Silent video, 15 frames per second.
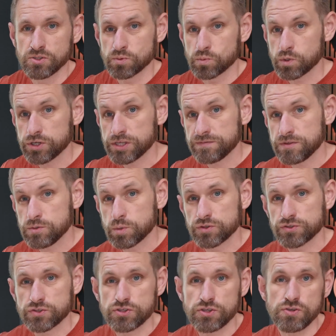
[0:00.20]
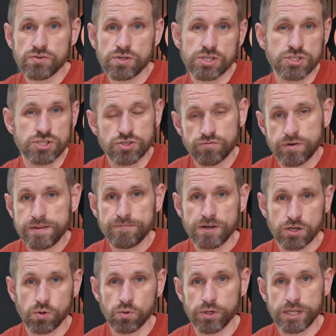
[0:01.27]
What if you want to do a screen
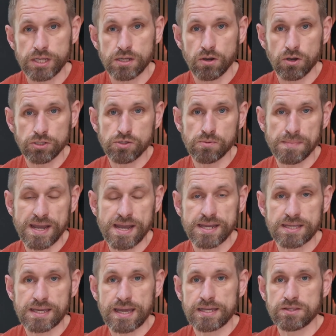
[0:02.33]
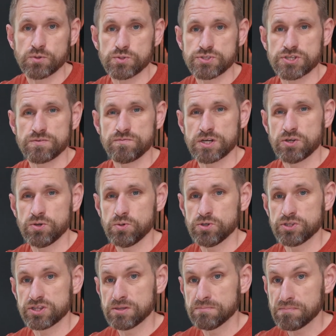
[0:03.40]
recording on your Mac and also
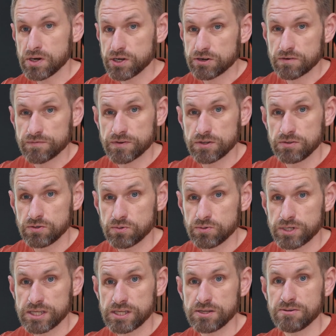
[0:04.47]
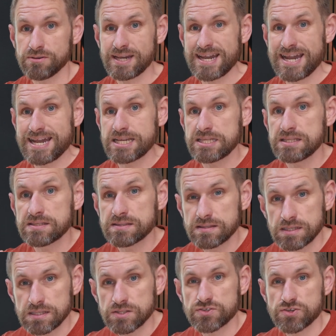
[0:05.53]
record the microphone audio and
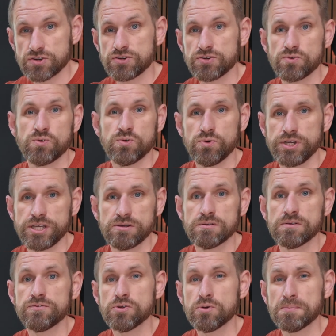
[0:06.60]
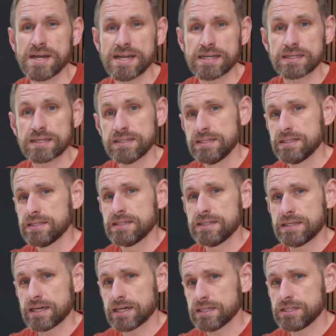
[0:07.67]
the internal audio of your Mac?
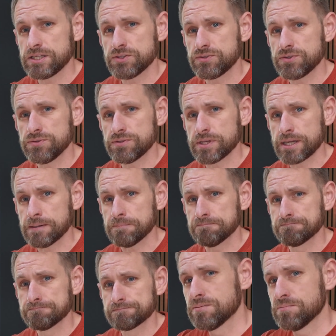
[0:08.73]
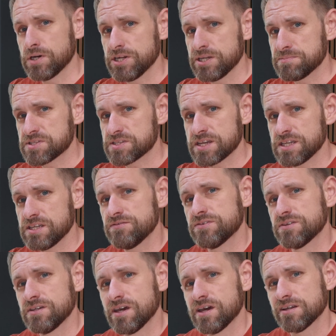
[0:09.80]
How do you do that? My name's Dave
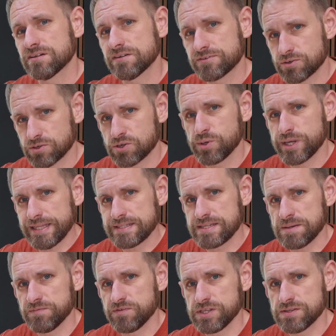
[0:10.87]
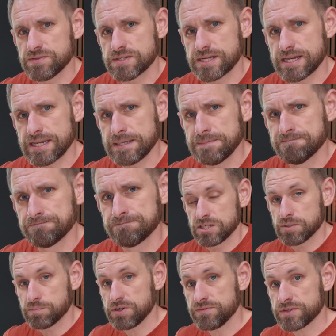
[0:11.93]
and I've got a quick tip for you today.
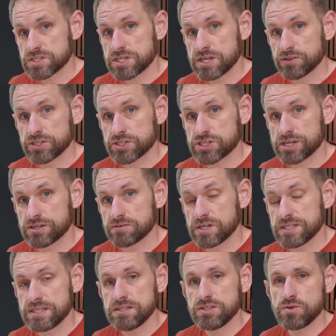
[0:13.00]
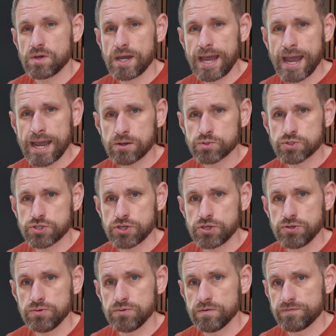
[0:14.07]
Now previously on the channel I did do a
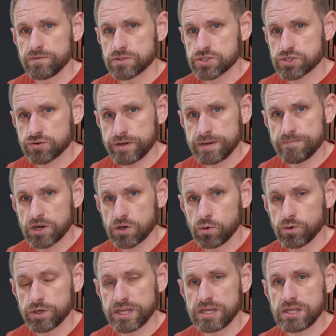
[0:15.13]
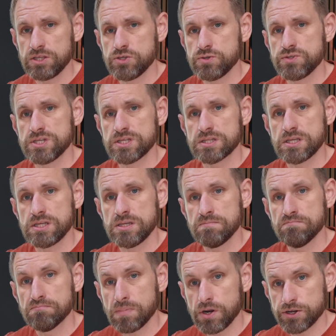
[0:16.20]
how-to for screen recording using the
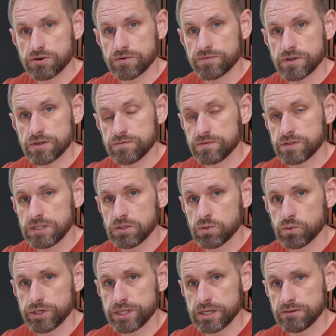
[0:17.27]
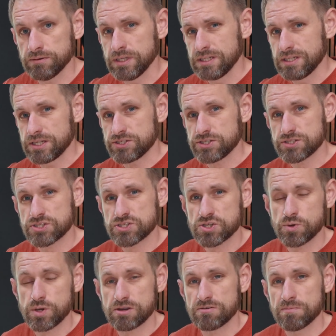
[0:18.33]
microphone for the audio and just as a
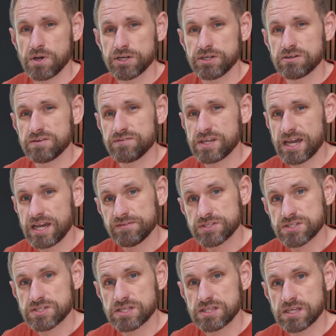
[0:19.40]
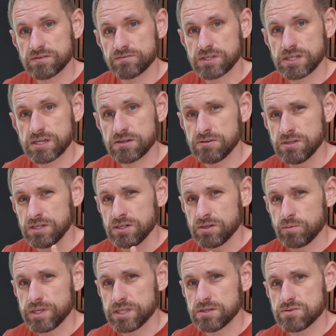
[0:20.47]
quick reminder if you haven't seen that video
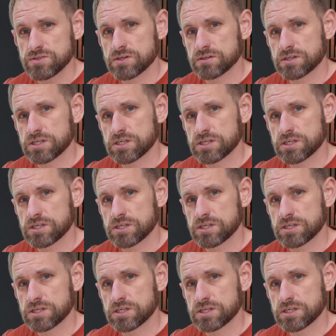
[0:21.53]
we use our